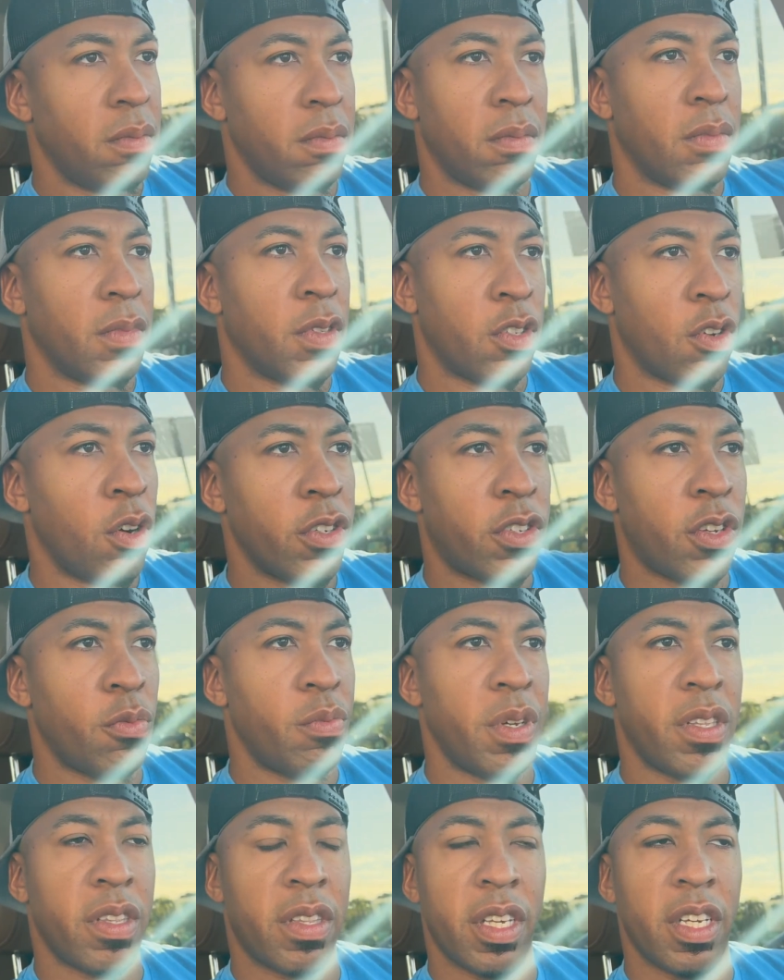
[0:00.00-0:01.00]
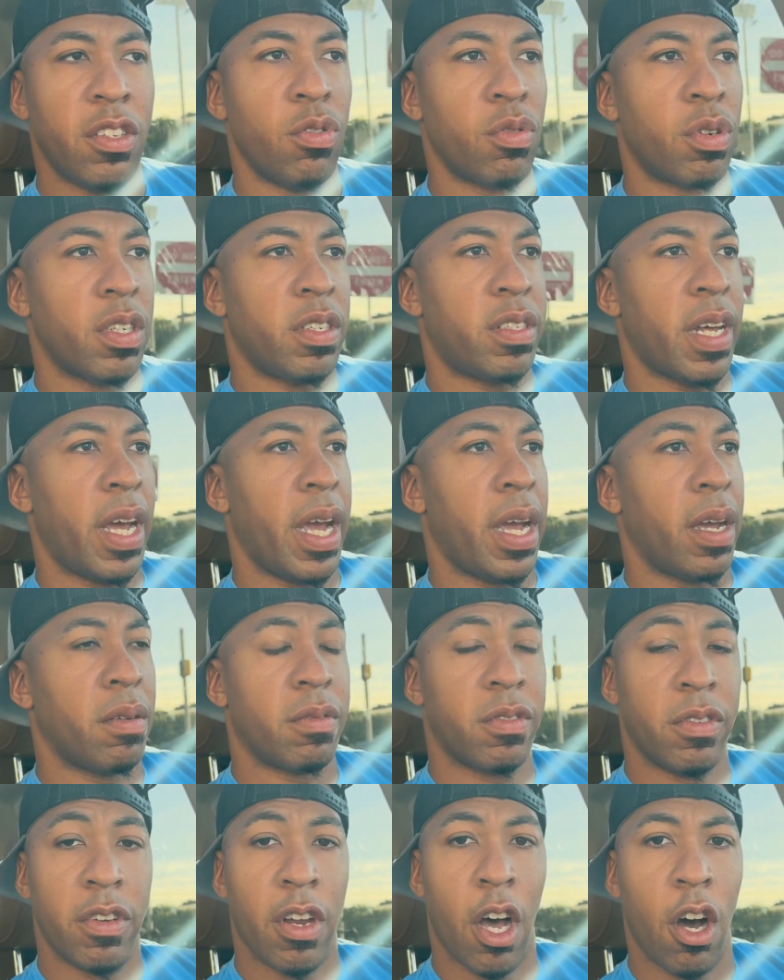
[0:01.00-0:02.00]
There's only so many things you can say.
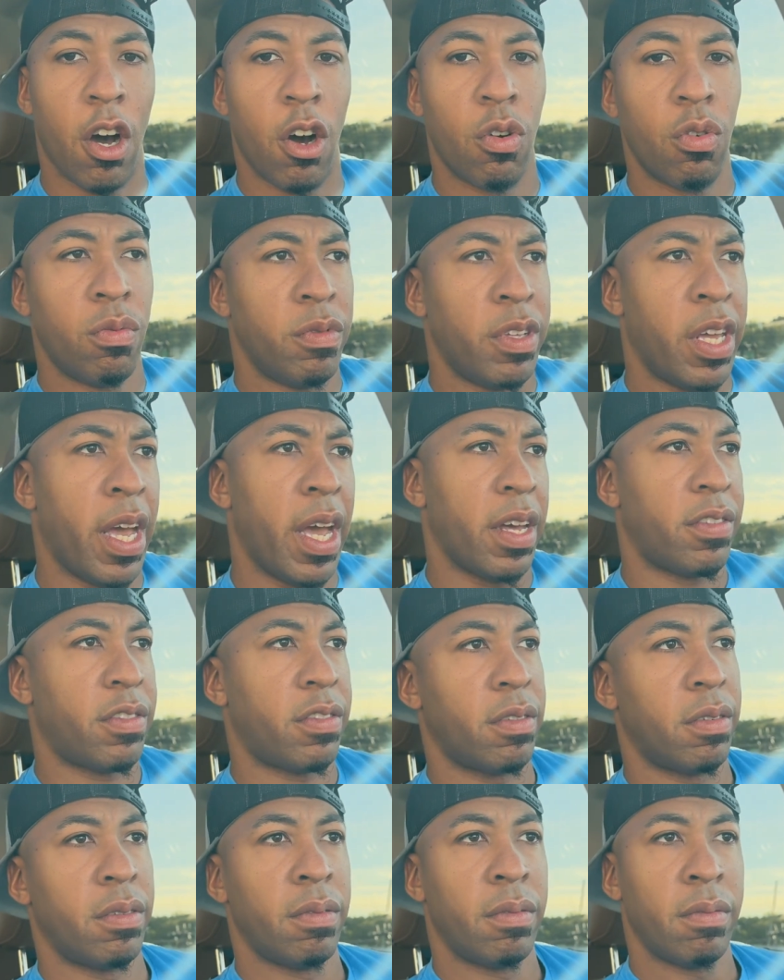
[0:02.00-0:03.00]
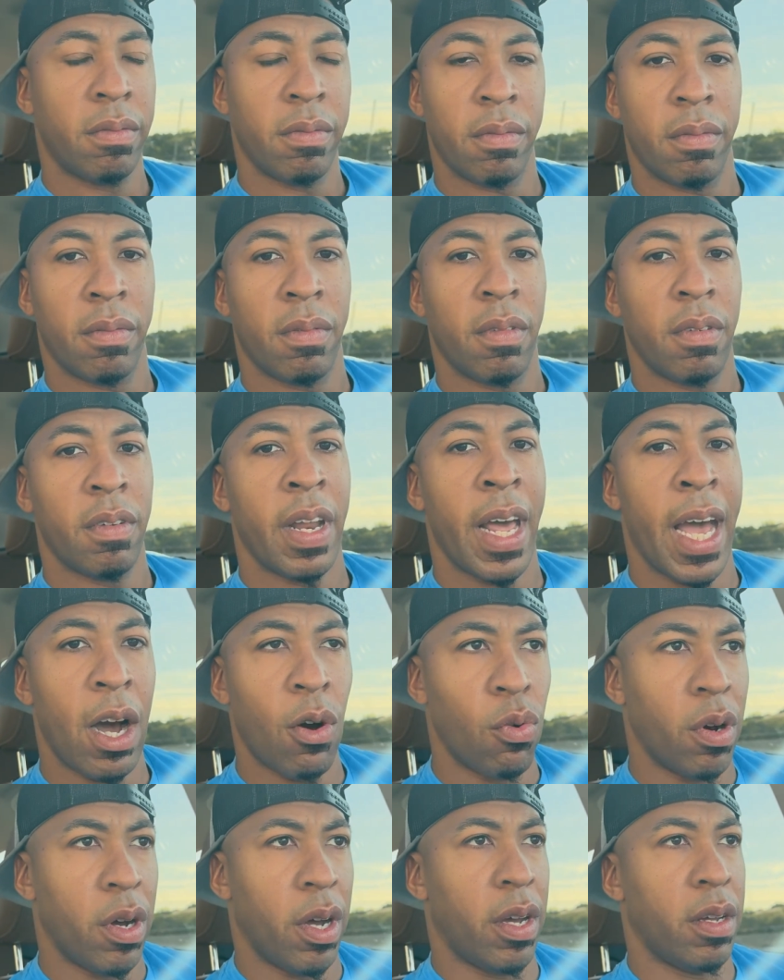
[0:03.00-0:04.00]
It's no, yes. Now what?